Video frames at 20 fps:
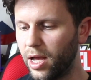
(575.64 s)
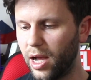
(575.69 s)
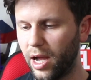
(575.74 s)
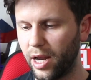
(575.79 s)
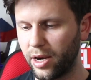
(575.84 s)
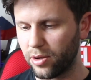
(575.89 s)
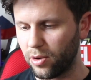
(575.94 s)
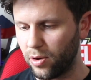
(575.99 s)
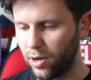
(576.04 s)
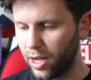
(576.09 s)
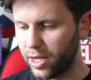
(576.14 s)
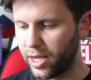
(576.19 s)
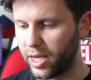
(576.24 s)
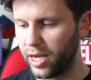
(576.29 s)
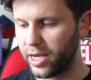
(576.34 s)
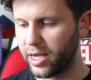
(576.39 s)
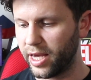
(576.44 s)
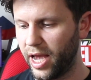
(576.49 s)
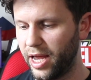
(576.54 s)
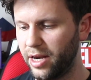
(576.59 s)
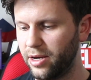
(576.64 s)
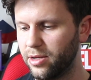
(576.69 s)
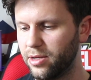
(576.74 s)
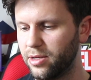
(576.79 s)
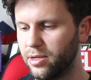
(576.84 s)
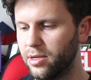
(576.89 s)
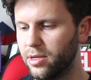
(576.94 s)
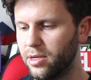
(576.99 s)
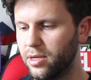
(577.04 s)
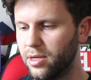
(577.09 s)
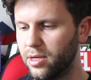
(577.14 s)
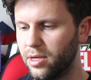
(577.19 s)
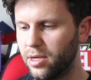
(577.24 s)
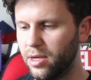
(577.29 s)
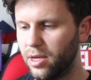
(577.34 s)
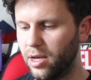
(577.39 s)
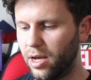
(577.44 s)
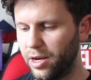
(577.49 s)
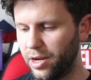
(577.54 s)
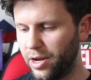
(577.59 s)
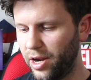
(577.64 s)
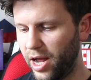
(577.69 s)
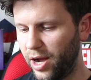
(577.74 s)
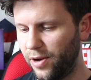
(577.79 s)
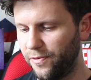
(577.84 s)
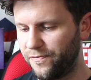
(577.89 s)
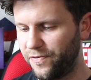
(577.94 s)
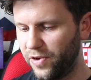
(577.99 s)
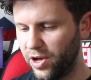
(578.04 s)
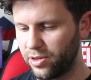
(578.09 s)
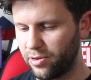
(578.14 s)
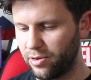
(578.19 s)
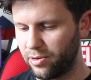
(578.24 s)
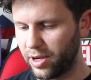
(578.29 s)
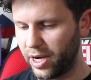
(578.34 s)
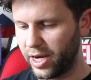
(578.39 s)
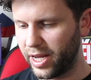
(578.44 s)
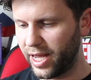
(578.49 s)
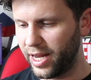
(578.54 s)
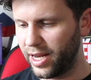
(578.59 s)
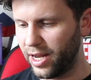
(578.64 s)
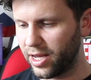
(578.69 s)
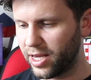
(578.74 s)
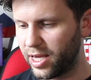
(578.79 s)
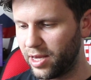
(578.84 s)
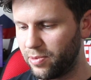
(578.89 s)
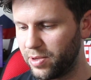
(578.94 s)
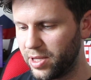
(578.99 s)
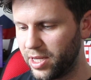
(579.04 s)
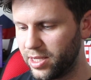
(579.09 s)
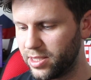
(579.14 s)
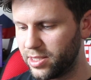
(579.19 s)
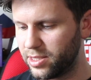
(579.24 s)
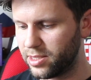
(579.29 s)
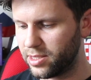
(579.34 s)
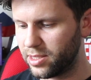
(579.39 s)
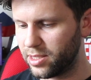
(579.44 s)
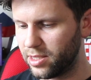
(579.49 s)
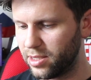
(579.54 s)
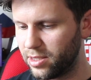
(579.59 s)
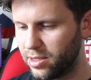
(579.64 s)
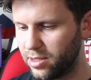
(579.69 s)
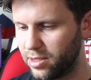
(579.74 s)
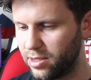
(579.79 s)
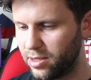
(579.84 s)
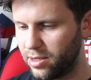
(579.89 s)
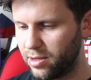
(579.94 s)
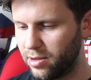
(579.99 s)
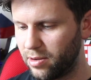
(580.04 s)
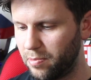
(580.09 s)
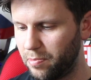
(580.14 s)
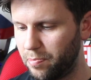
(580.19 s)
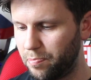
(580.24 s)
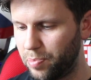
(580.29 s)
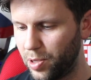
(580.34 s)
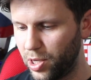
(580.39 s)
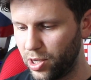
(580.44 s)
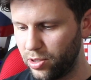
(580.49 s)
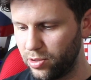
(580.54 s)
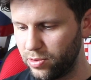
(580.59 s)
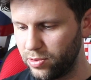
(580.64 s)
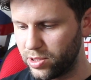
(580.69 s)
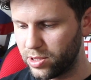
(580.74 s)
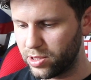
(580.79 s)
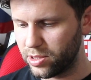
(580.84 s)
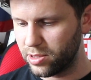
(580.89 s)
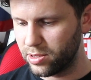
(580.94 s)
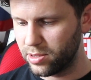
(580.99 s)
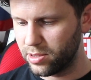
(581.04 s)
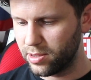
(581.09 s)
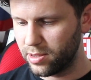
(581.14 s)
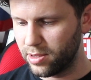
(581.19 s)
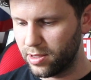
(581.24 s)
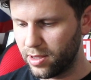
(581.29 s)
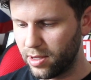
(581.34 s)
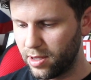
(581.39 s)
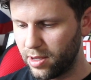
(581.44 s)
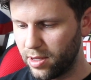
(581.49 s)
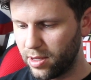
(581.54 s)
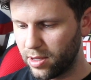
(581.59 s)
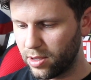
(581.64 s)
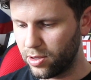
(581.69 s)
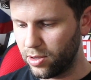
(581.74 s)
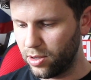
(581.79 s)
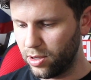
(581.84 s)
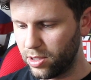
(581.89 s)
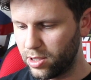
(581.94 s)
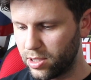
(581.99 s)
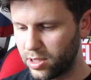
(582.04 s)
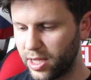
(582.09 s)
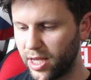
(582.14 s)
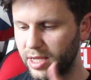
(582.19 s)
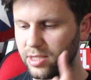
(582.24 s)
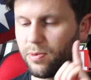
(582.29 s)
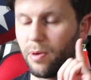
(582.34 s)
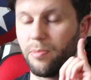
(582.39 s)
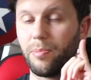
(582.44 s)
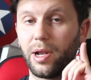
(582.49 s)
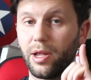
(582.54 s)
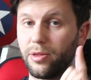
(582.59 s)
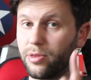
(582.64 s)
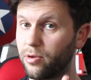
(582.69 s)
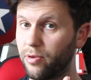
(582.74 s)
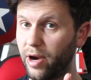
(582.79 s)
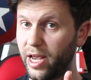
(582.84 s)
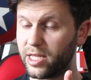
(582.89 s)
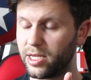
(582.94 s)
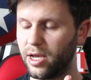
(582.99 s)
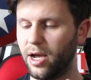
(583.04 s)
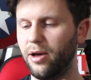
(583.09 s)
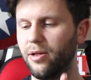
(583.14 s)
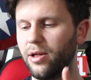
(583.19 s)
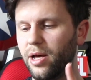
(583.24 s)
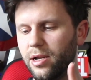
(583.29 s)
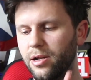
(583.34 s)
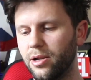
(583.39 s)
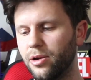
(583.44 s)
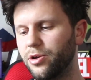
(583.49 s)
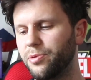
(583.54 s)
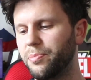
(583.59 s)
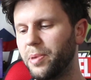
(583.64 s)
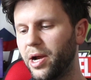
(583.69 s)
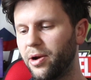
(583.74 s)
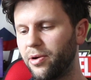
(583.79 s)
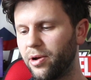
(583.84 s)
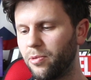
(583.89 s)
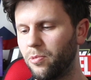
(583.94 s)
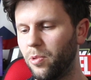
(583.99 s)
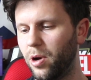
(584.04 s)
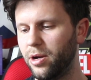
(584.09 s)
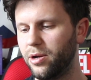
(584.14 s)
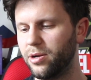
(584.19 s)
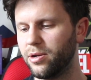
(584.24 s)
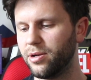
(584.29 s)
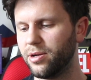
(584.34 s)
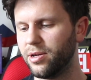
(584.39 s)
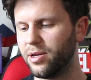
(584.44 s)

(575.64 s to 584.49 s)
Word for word: And I got lucky again. I don't know how further I'm going to get lucky with this. Blues. Good. That's one below the grey tile. A load-bearing one.